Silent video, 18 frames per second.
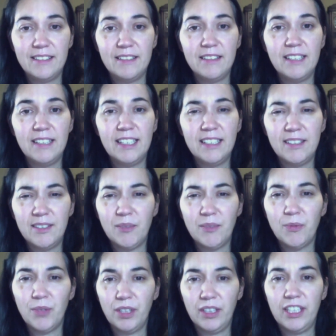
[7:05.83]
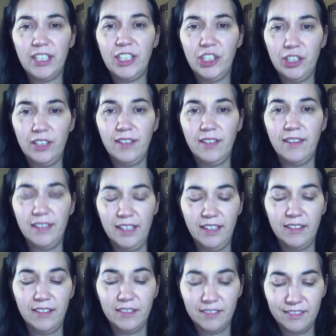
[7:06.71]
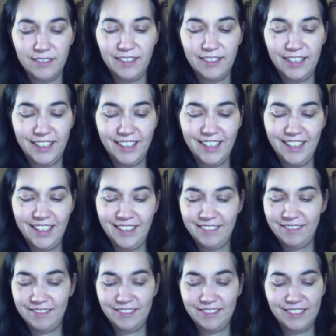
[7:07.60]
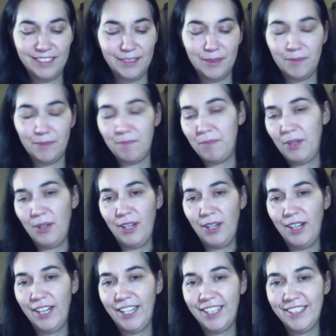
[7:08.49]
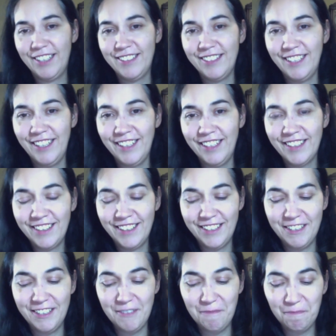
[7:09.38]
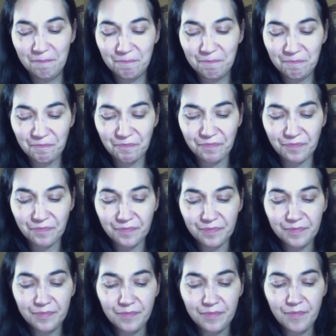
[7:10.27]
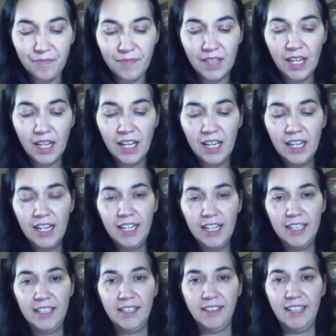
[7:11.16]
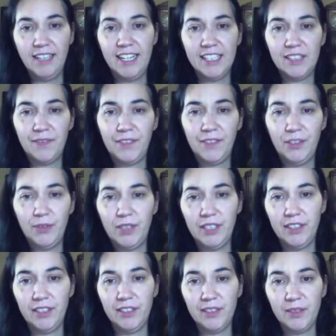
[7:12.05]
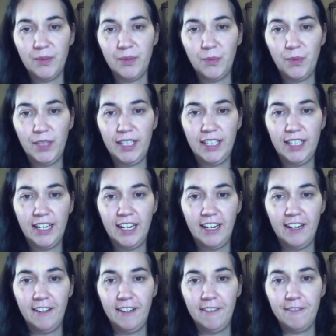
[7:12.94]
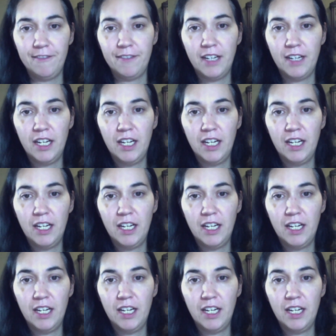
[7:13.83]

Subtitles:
is a really good thing. I is about all I can say. And in the last few years, we have